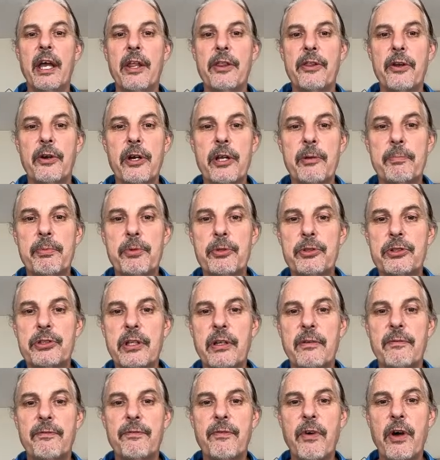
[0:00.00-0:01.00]

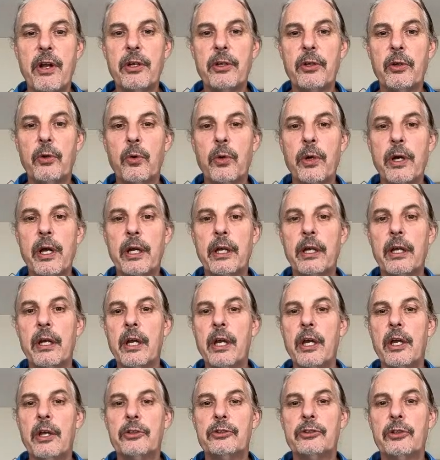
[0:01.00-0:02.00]
30% fun quick,
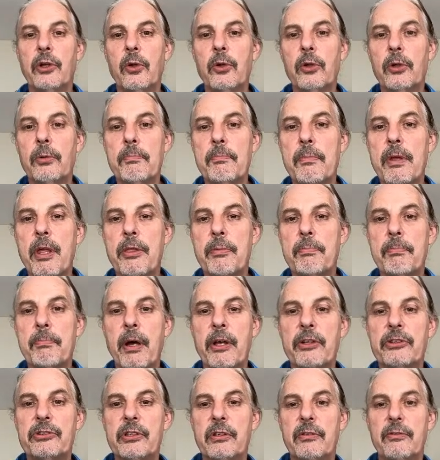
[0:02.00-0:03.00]
solar myth
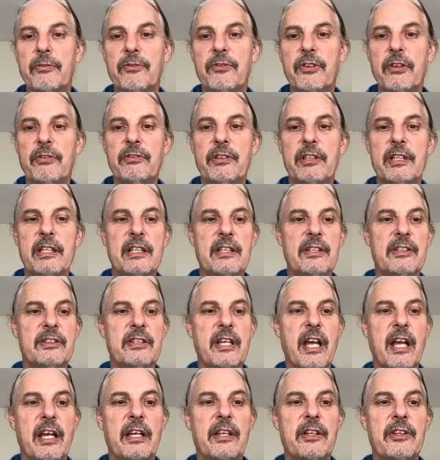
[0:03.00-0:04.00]
busted in 15
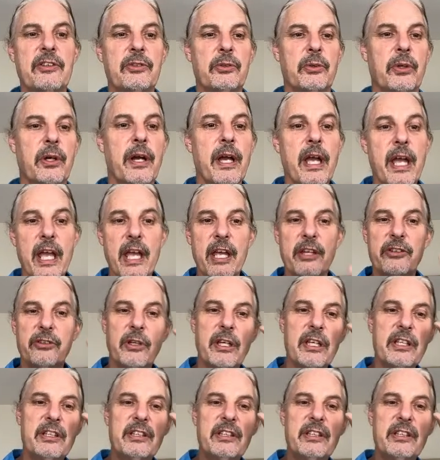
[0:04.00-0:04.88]
seconds. So it's